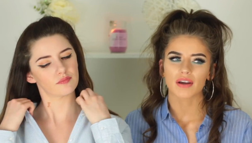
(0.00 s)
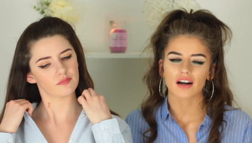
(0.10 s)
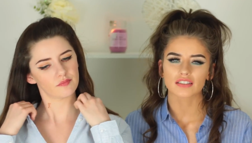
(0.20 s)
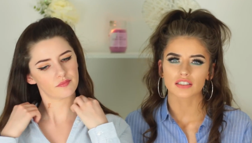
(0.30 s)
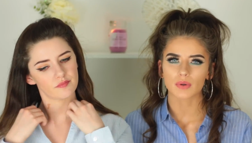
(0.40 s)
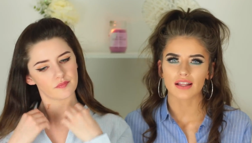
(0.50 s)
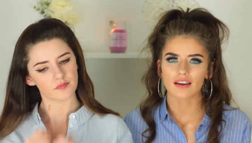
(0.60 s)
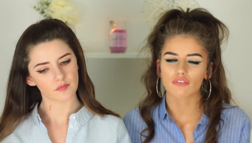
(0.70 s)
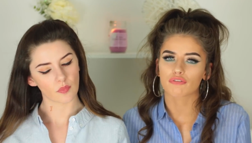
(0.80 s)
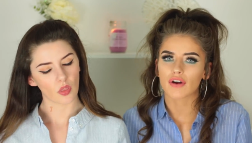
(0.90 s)
Speaker 1: because as well
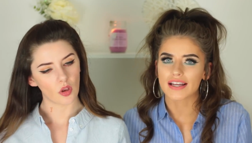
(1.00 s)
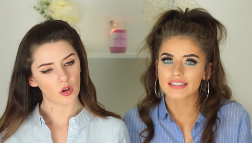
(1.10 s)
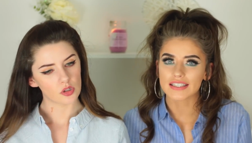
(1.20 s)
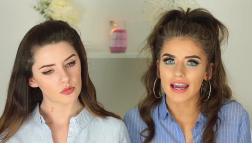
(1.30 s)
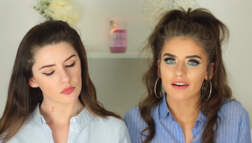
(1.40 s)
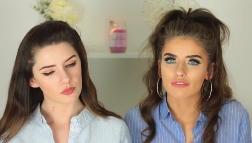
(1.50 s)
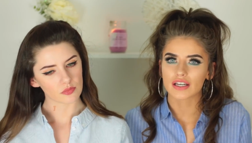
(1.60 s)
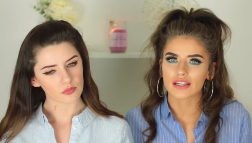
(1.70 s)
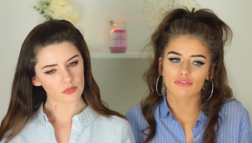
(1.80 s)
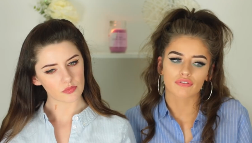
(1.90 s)
like friends can't
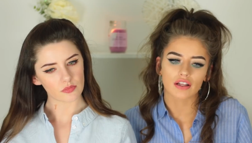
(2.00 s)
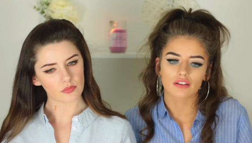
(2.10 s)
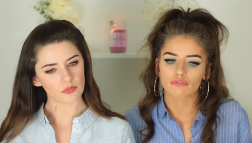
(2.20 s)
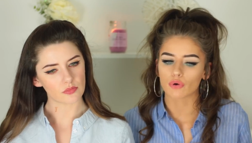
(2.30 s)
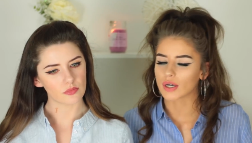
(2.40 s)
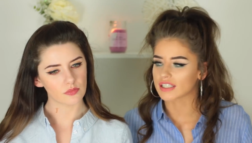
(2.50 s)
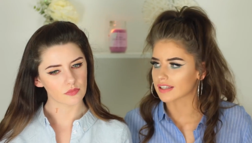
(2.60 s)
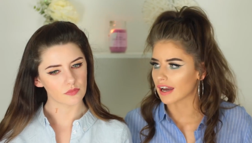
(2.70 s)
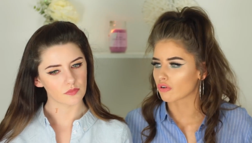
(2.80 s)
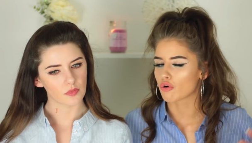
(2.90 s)
really fill the void
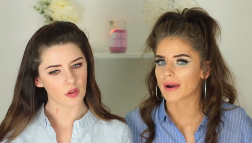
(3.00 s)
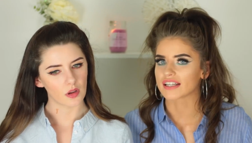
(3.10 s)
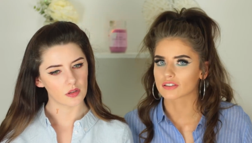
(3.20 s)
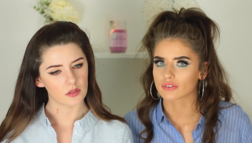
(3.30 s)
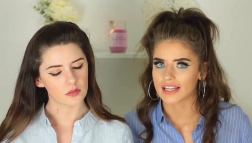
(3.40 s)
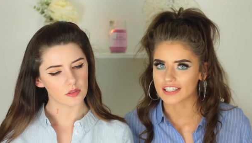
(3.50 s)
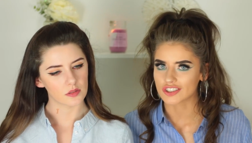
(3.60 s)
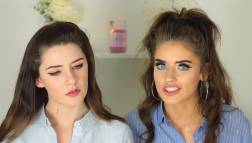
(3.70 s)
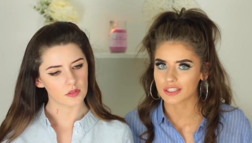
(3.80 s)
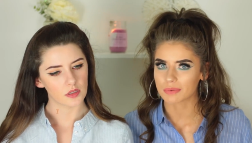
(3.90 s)
that a romantic
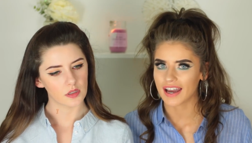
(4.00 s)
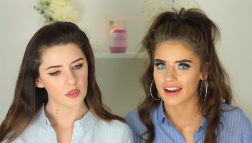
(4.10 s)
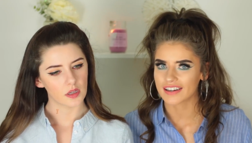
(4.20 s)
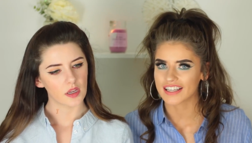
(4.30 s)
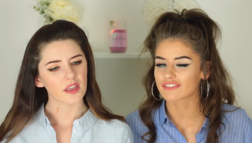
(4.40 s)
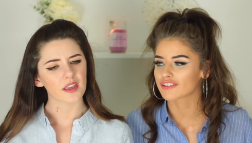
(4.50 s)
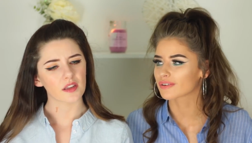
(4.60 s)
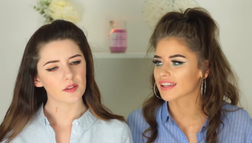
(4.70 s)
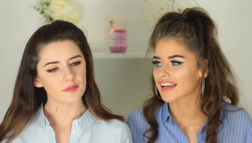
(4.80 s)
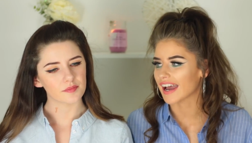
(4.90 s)
relationship can, even
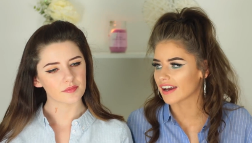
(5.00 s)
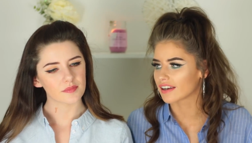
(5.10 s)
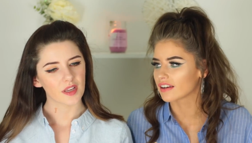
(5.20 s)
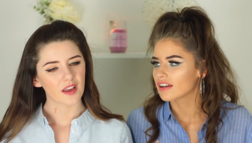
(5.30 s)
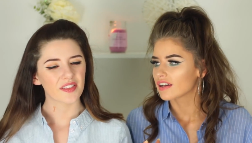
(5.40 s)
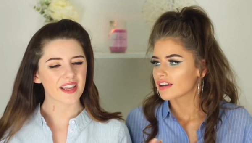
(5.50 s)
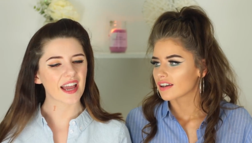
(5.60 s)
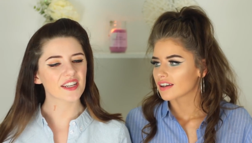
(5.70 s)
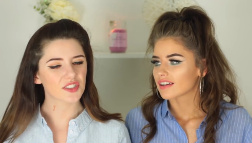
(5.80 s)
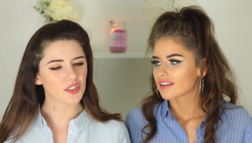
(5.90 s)
though they can.
Speaker 2: They
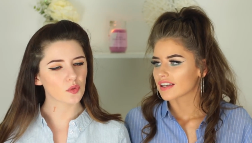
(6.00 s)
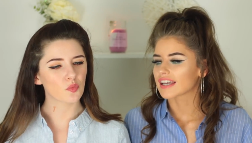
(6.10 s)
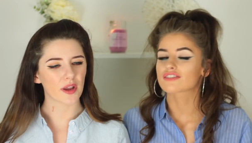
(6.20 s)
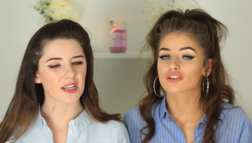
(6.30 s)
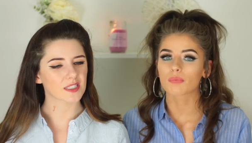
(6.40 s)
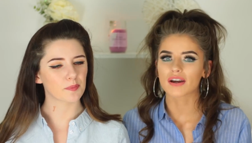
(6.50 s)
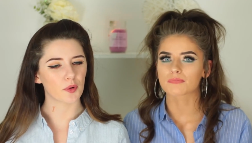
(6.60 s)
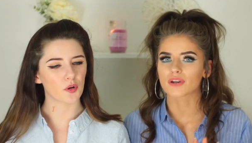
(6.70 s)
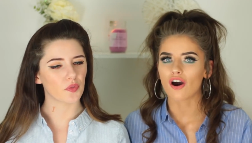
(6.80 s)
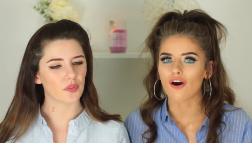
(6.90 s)
can in some in ways, some ways,
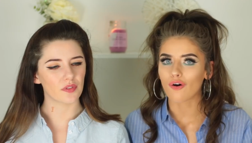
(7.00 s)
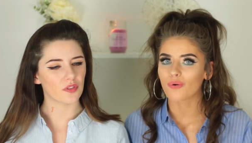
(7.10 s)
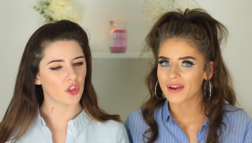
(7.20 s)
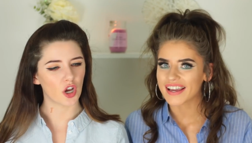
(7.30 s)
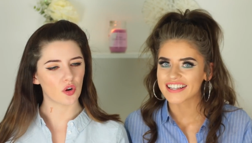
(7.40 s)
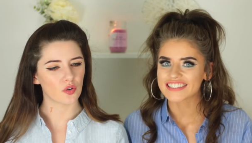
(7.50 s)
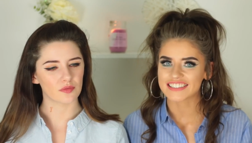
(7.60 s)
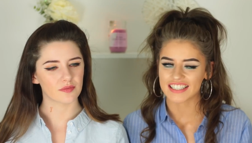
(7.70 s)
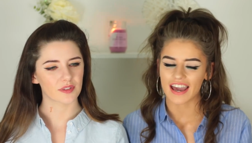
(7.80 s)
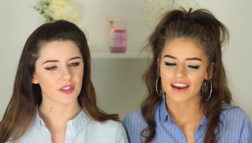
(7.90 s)
but, but not always.
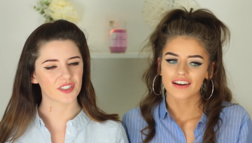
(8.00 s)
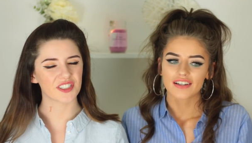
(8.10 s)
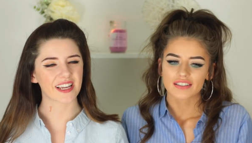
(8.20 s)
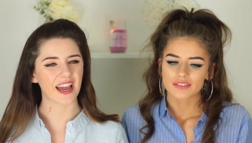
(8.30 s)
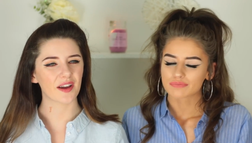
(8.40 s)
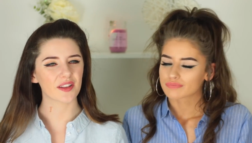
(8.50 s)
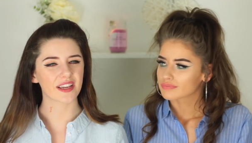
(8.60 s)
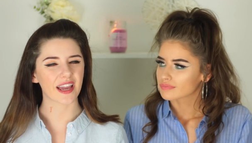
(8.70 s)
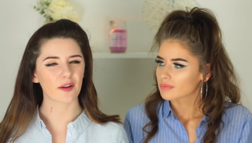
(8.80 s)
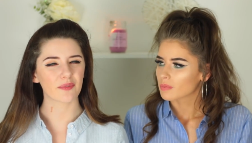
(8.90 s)
No. Yeah, because you can't
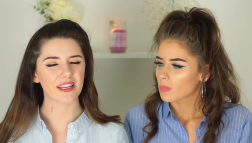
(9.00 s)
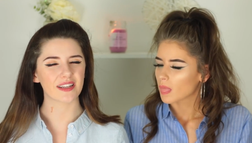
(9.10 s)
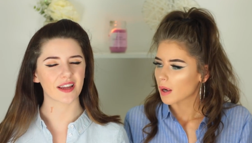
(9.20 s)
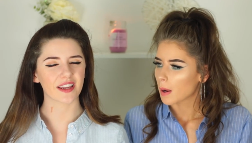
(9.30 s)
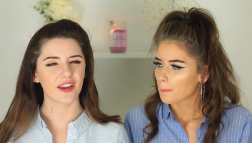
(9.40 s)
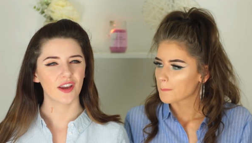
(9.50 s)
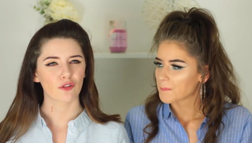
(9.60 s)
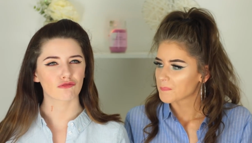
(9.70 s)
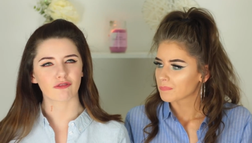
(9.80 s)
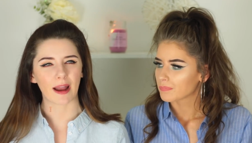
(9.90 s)
you can't really like
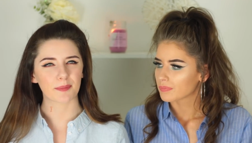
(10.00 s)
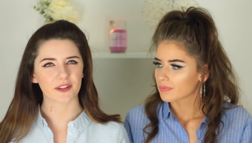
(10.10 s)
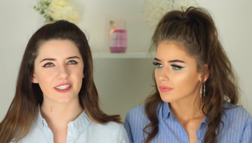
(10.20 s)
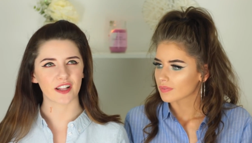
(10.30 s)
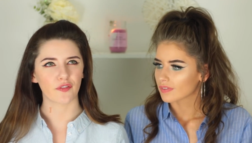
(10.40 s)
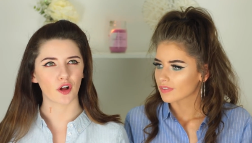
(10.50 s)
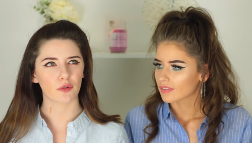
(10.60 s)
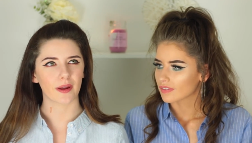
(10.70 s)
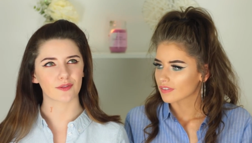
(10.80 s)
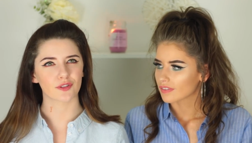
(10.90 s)
wrap yourself
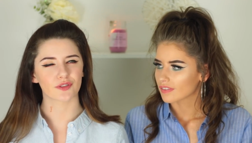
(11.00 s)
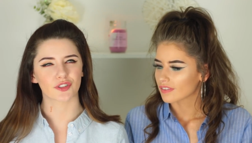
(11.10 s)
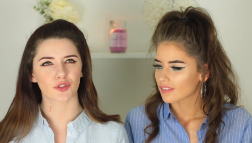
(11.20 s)
all around and